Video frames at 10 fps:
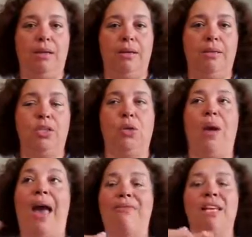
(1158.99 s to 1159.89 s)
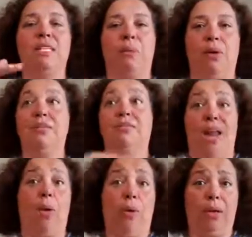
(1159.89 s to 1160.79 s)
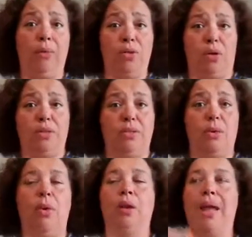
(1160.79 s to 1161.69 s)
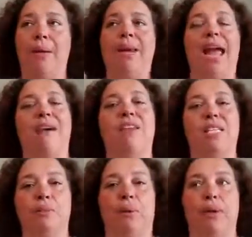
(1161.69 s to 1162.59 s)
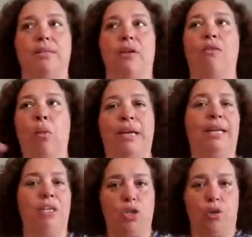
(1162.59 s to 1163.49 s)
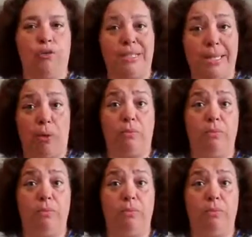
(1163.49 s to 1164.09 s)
to have the experience of not working with jerks, or allow me to have the experience of working in a jerk-free zone?